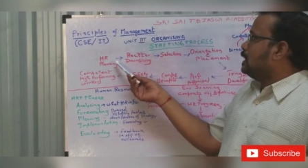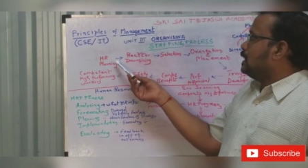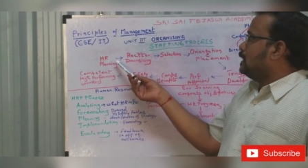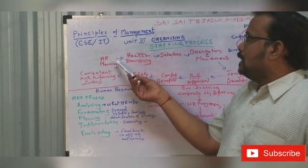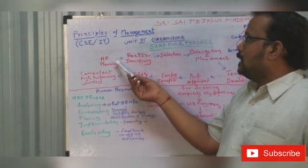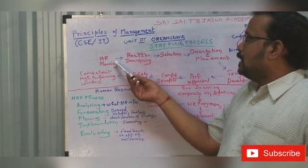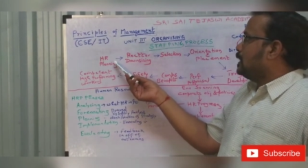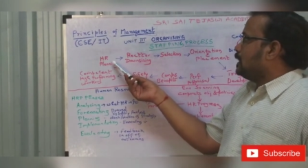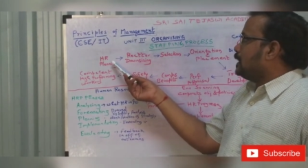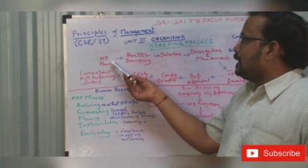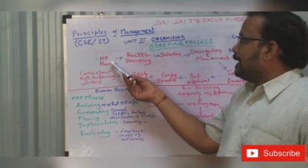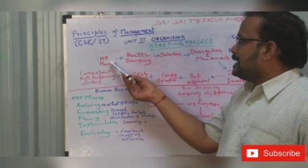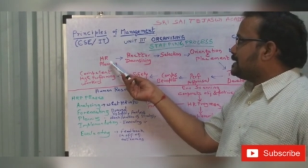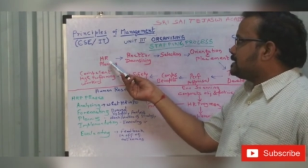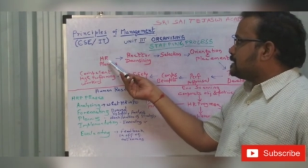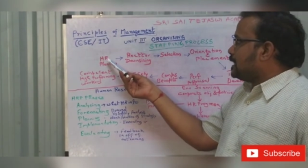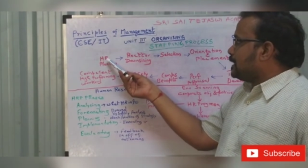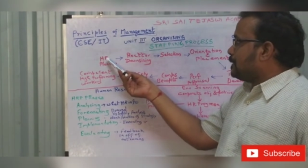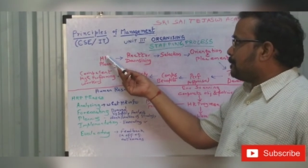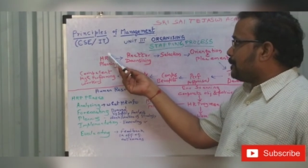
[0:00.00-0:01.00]

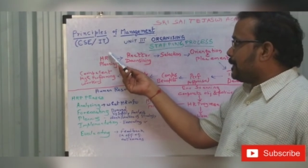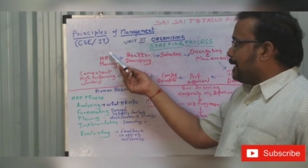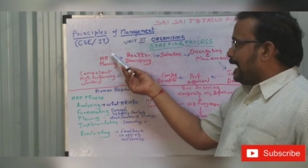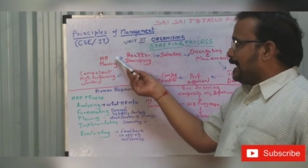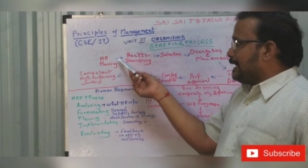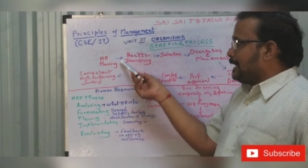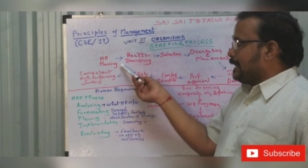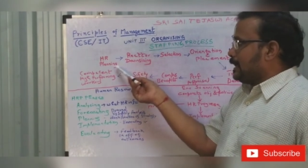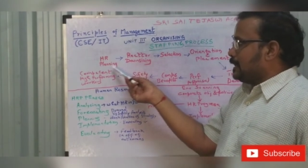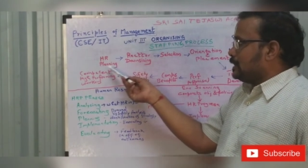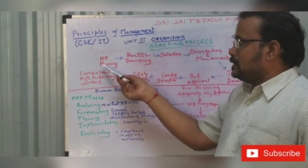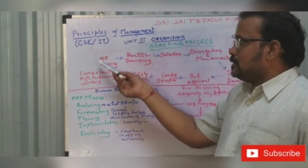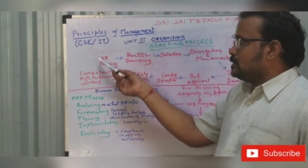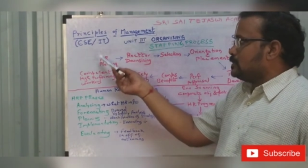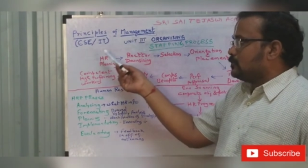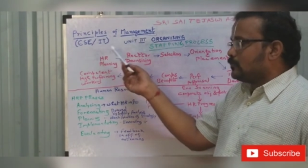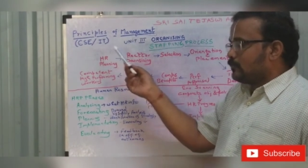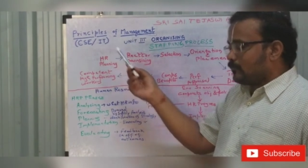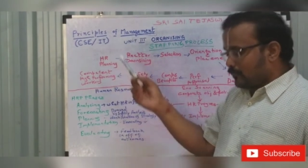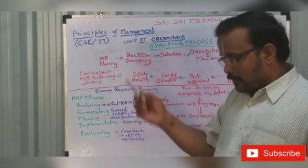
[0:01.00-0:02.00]
HR planning.
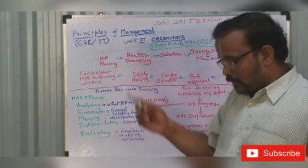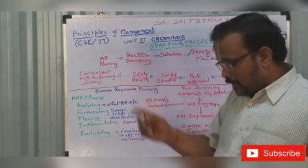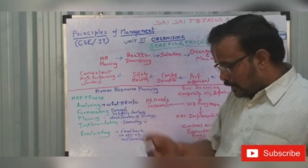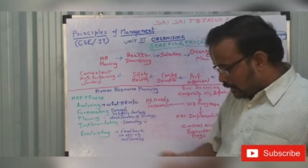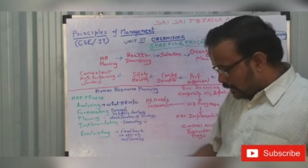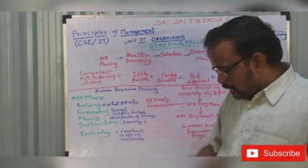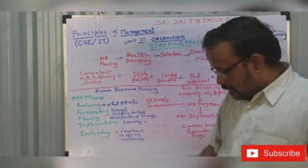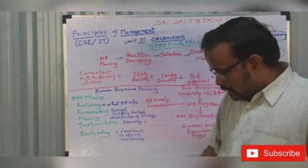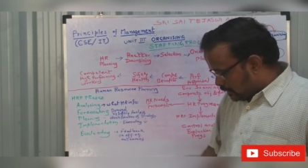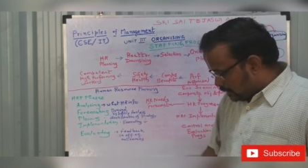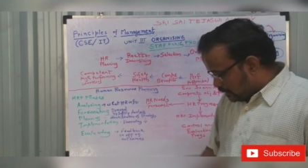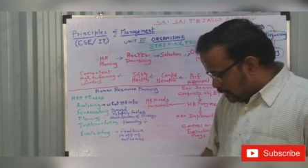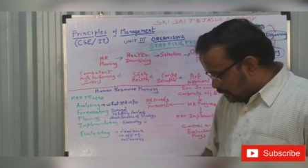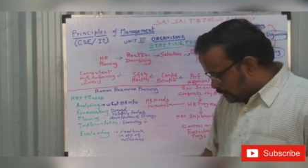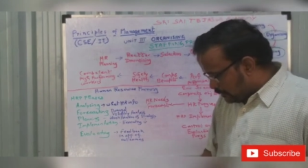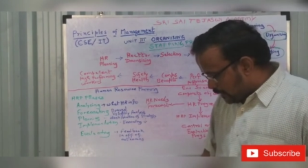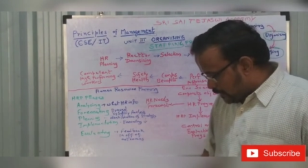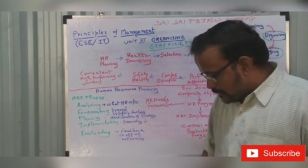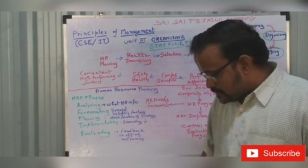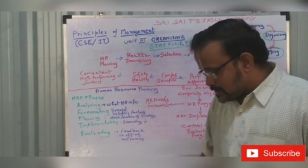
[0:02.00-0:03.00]
So for
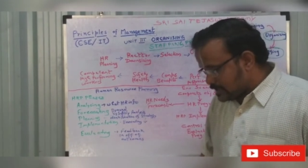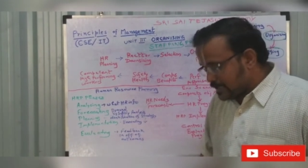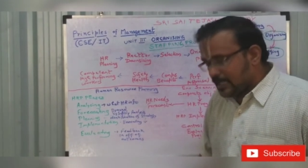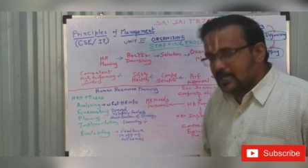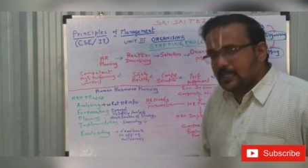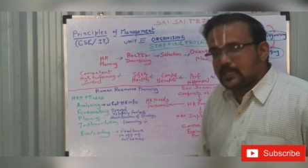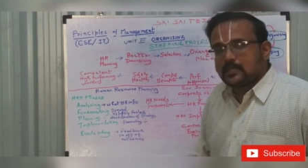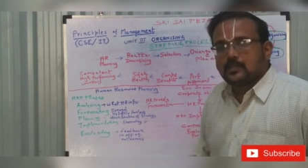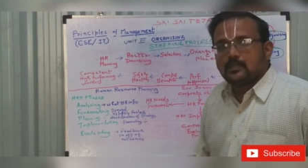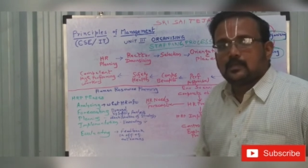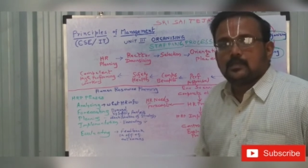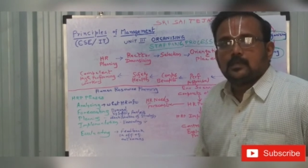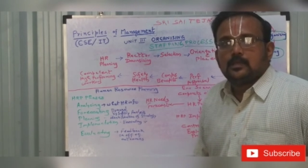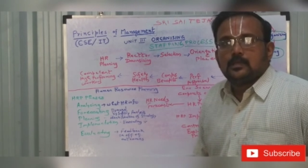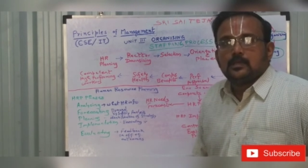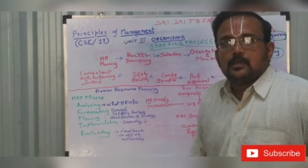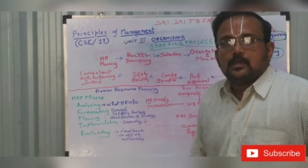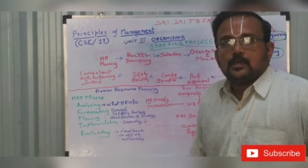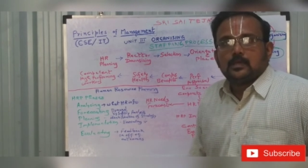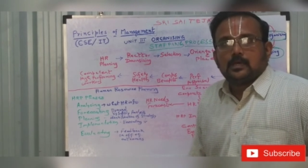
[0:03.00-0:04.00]
we are seeing
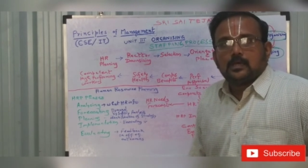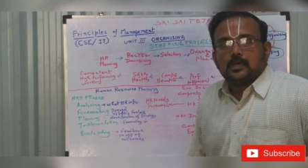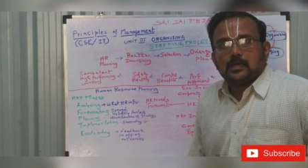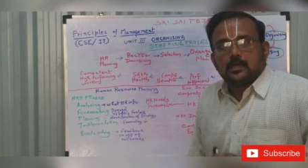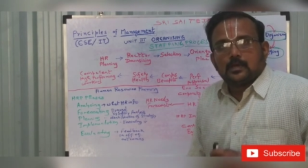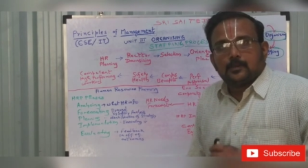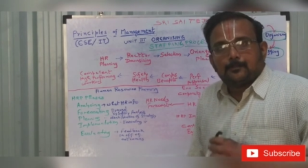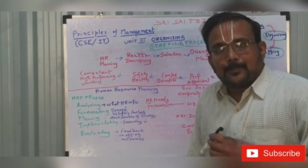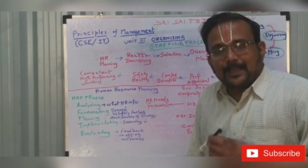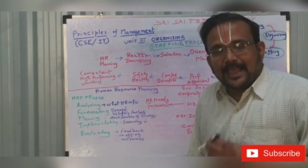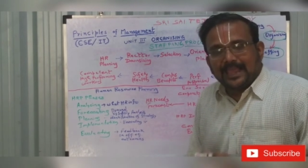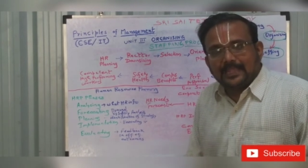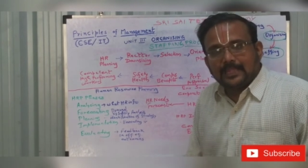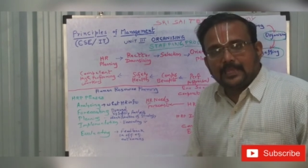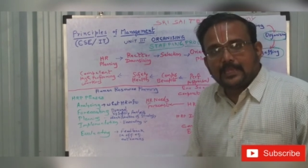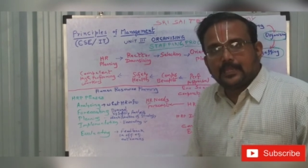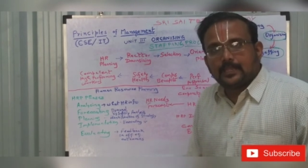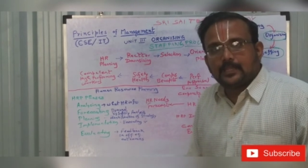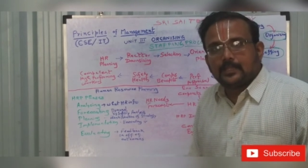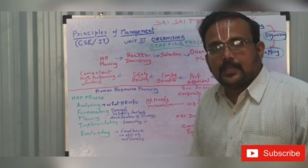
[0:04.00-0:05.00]

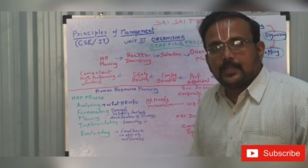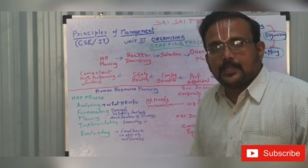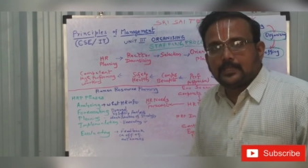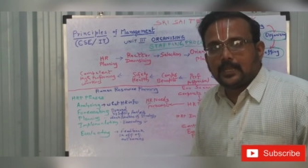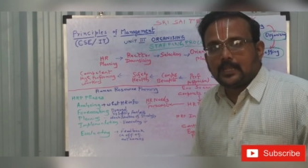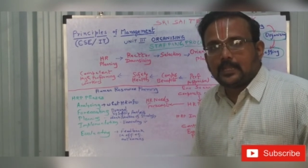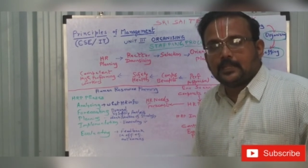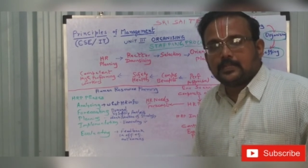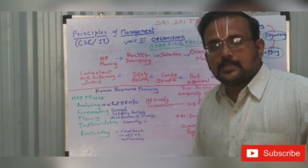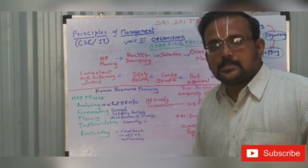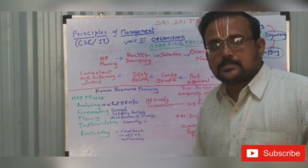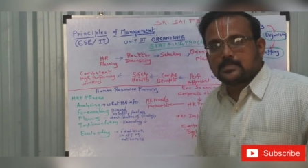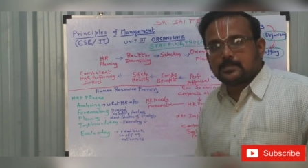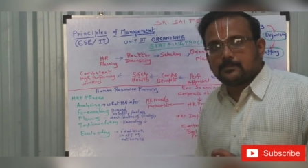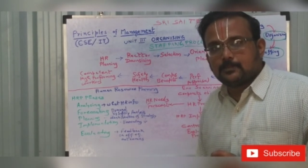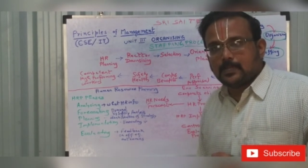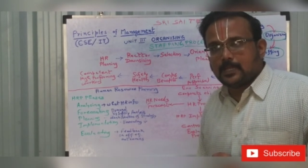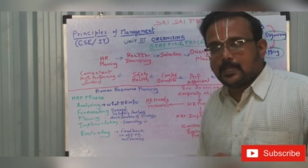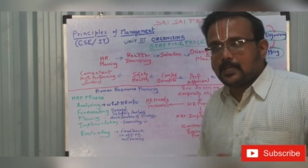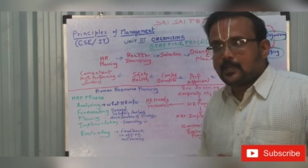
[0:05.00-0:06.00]
planning in detail. It is
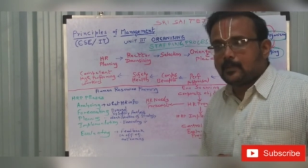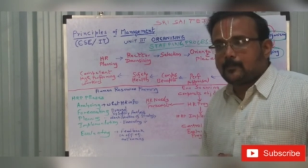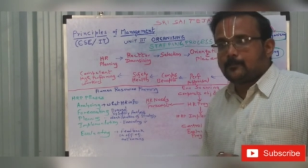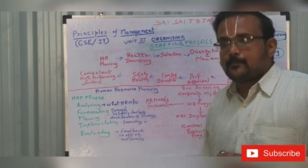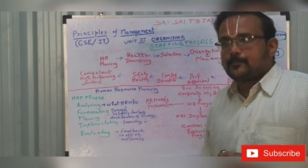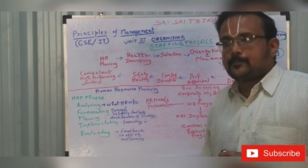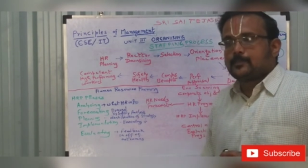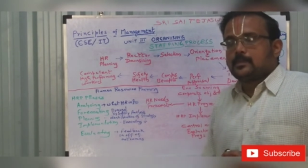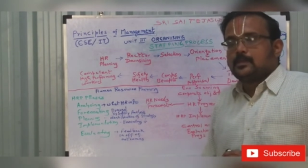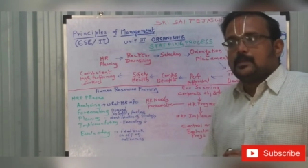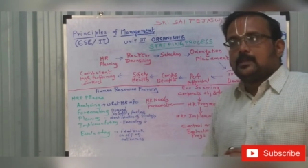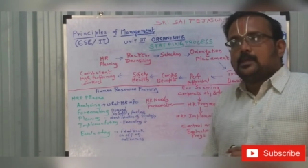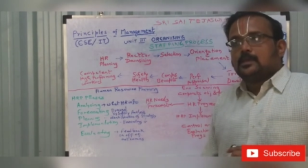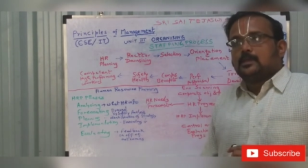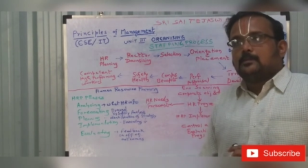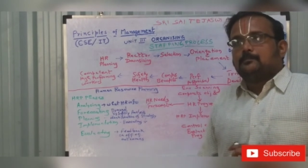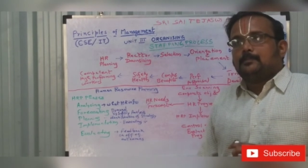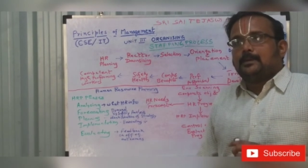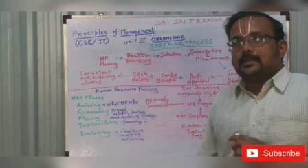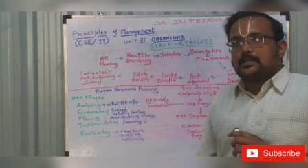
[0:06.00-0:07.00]
similar,
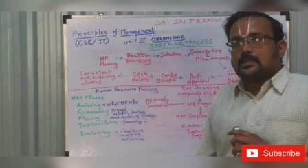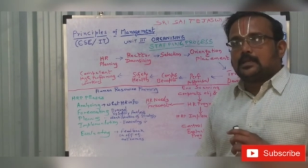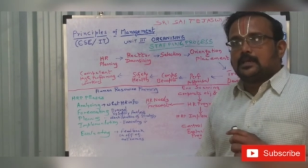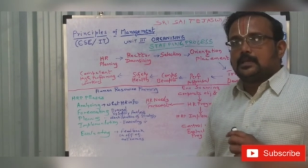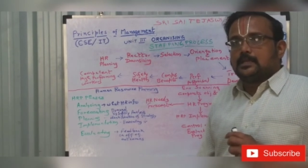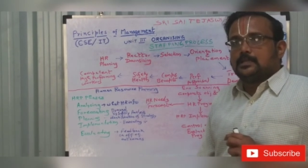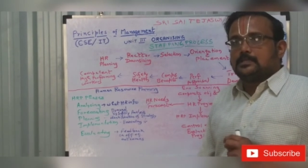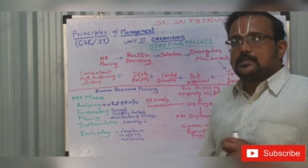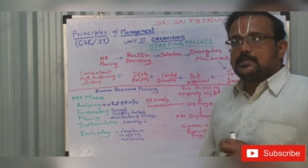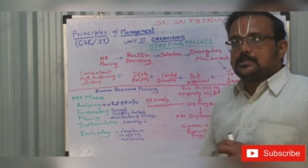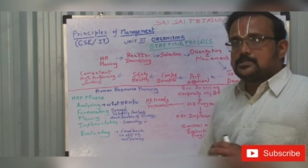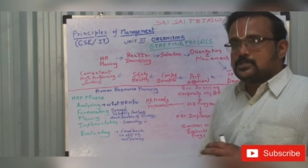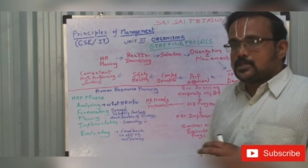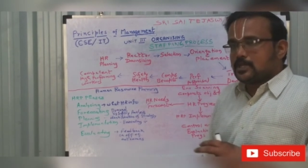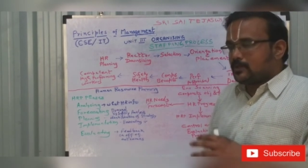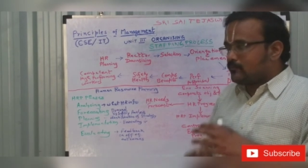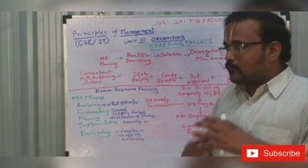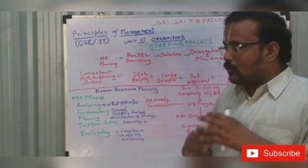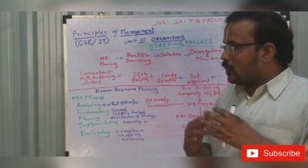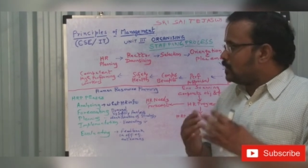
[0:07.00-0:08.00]
but this
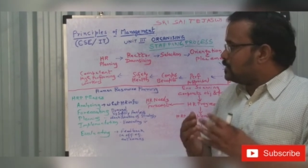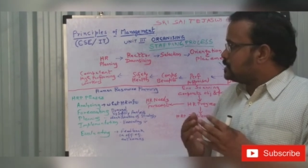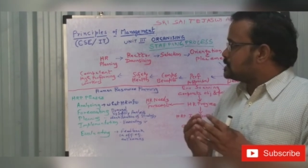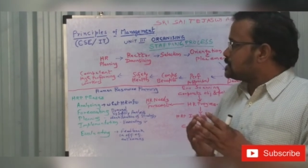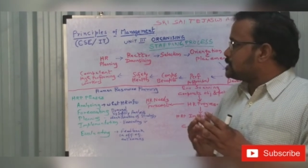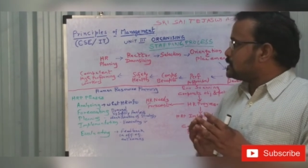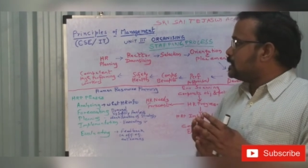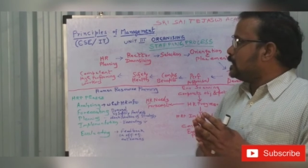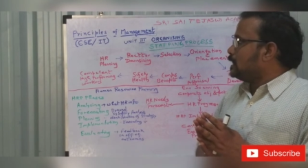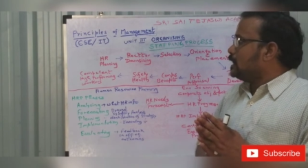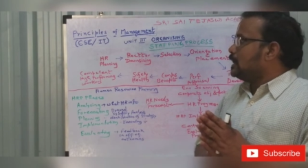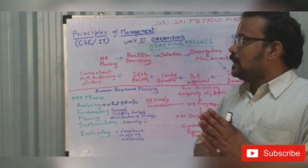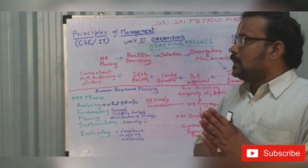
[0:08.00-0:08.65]
involves